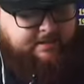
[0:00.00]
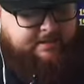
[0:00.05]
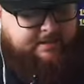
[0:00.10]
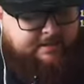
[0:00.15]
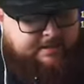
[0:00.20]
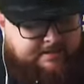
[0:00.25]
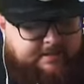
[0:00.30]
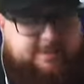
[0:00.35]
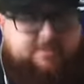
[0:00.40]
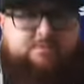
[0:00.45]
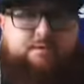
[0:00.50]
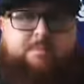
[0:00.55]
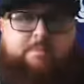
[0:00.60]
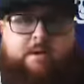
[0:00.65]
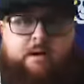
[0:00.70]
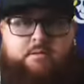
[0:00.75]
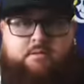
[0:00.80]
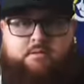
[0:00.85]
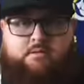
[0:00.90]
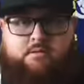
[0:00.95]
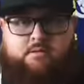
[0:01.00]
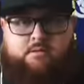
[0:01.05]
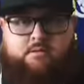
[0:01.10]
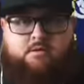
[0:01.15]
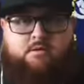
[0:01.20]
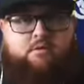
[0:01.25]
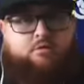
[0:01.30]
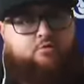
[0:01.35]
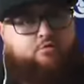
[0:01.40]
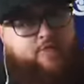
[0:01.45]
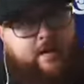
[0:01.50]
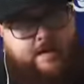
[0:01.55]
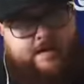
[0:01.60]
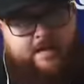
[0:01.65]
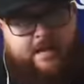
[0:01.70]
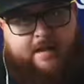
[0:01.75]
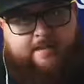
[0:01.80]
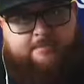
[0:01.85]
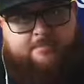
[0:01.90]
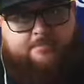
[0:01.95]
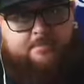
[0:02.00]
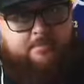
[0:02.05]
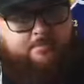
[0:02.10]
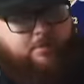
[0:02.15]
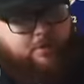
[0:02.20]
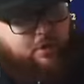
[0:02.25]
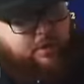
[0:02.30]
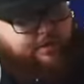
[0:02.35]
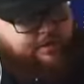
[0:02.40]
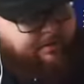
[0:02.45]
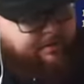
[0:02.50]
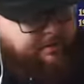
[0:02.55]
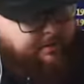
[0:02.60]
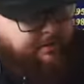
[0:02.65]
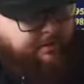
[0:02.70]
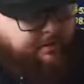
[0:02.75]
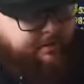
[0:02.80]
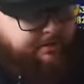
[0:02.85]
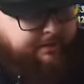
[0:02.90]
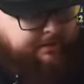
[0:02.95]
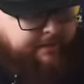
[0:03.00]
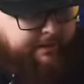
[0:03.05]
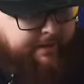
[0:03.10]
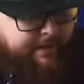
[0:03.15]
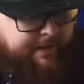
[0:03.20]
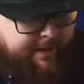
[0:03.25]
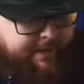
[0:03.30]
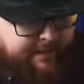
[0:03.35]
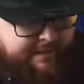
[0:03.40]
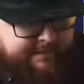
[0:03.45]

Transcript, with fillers: 6 rebounds. Great game from LeBron. And